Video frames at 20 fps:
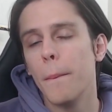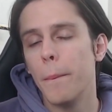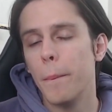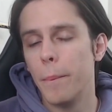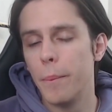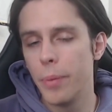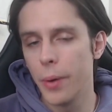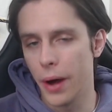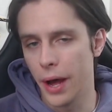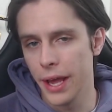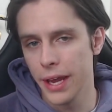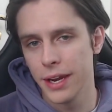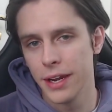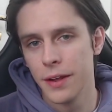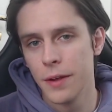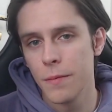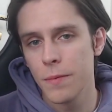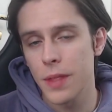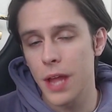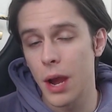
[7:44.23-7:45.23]
but
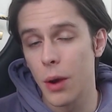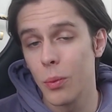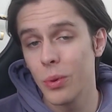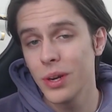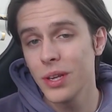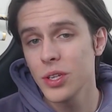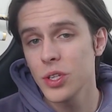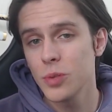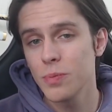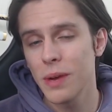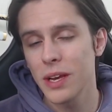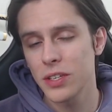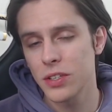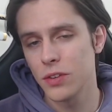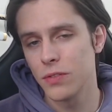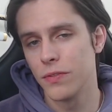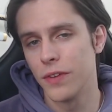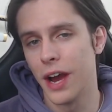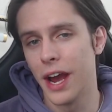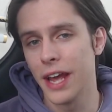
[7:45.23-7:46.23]
I want to
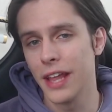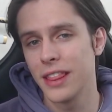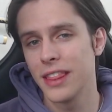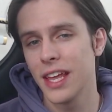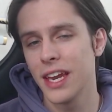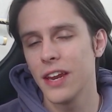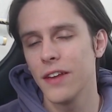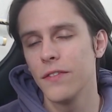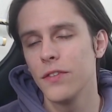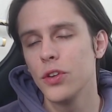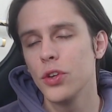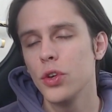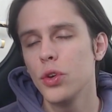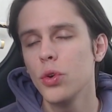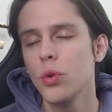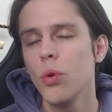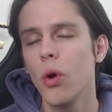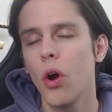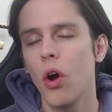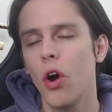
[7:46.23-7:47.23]
specify that if
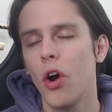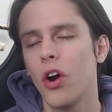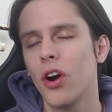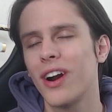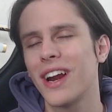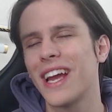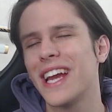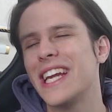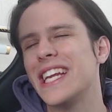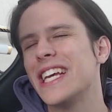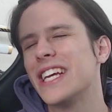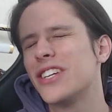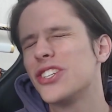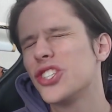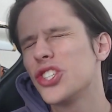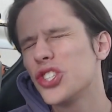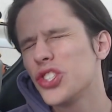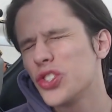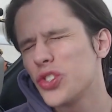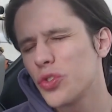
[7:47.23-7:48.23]
you are an
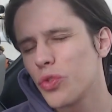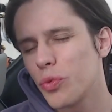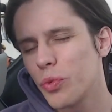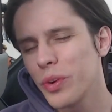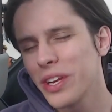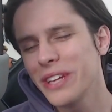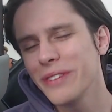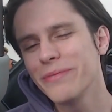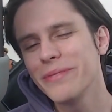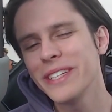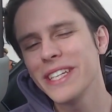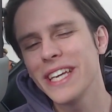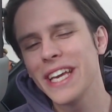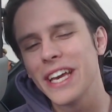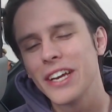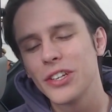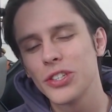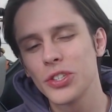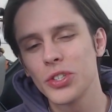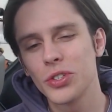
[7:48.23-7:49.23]

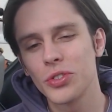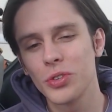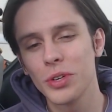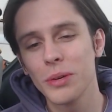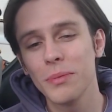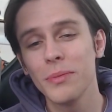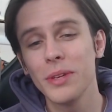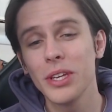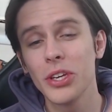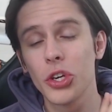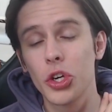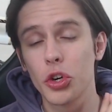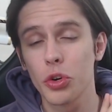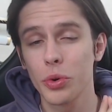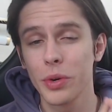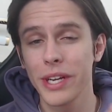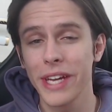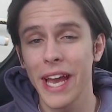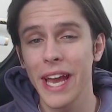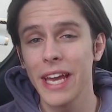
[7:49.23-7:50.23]
extremely
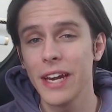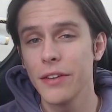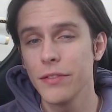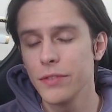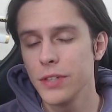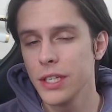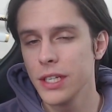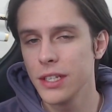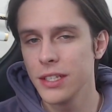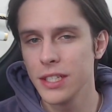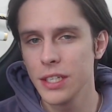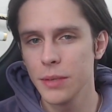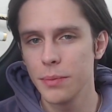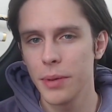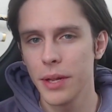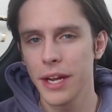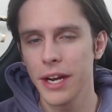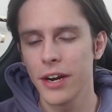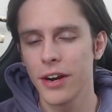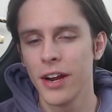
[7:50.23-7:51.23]
creative D&D
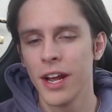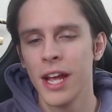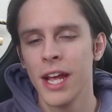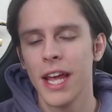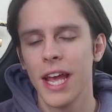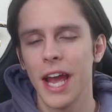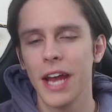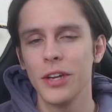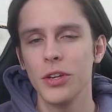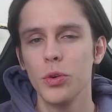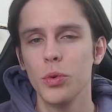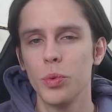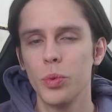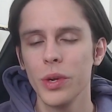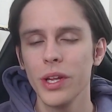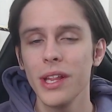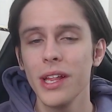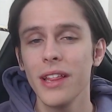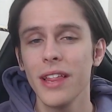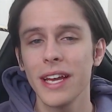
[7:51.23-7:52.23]
player and you
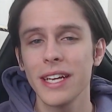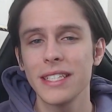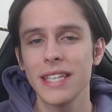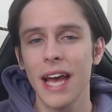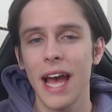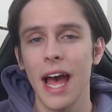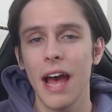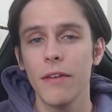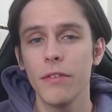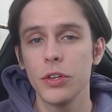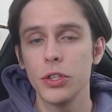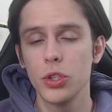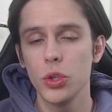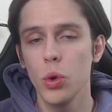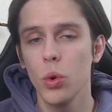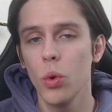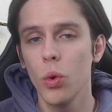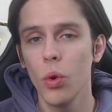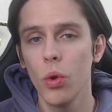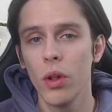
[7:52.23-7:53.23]
really like to have a
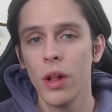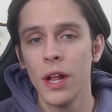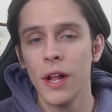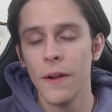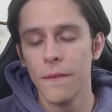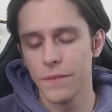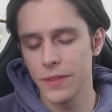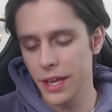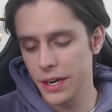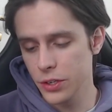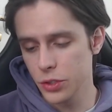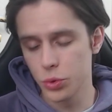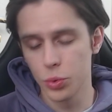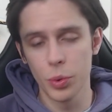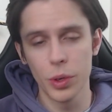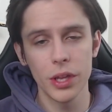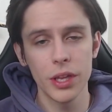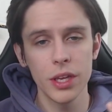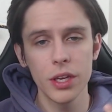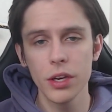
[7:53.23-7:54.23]
tool that is
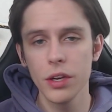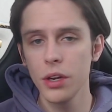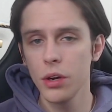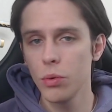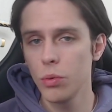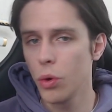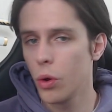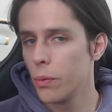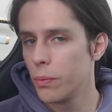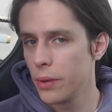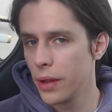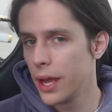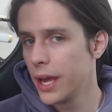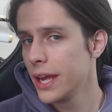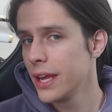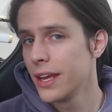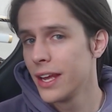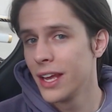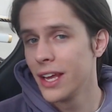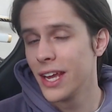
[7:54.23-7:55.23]
really good in
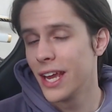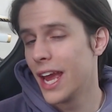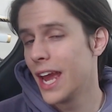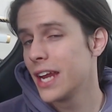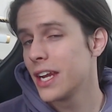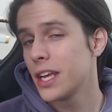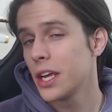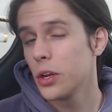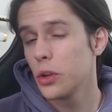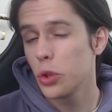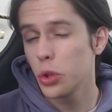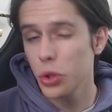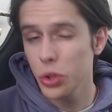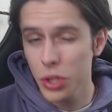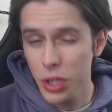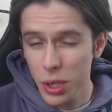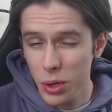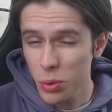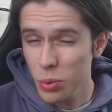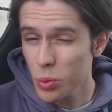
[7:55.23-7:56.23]
roleplay and can
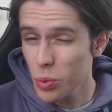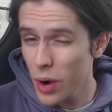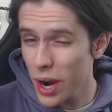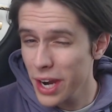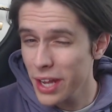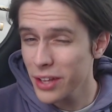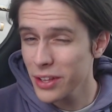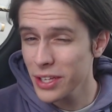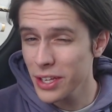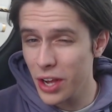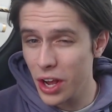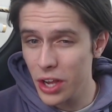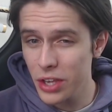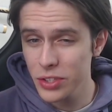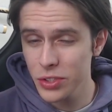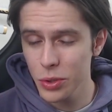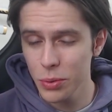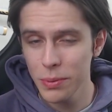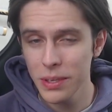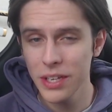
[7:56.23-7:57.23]
theoretically
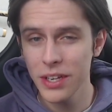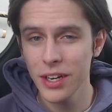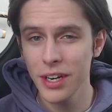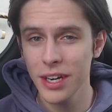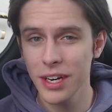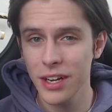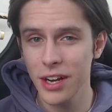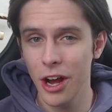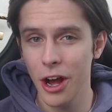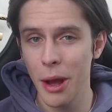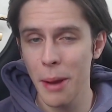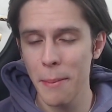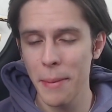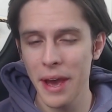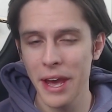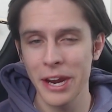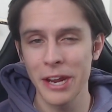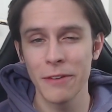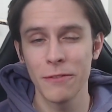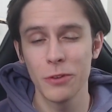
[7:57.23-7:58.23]
also be good in
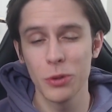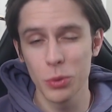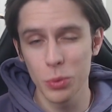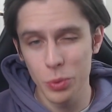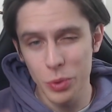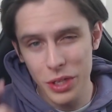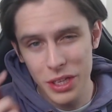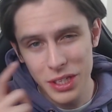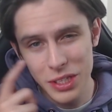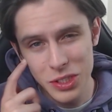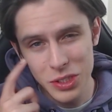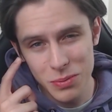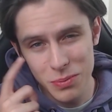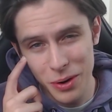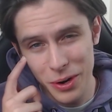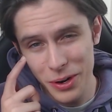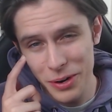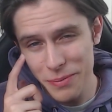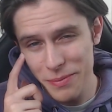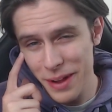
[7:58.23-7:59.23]
combat if you're really
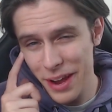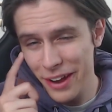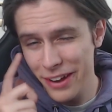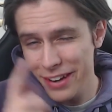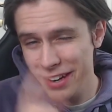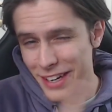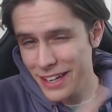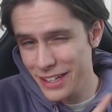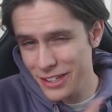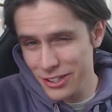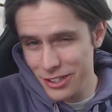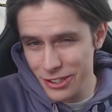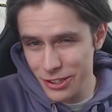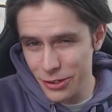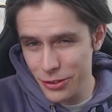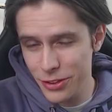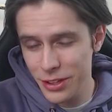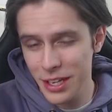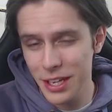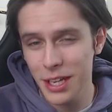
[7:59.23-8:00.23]
smart about it and you're
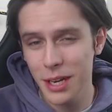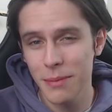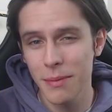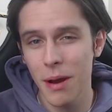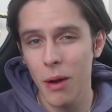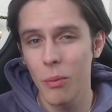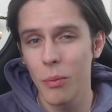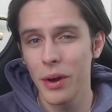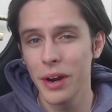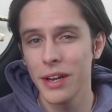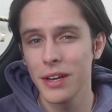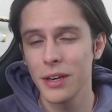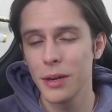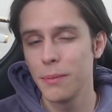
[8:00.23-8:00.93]
thinking about what it could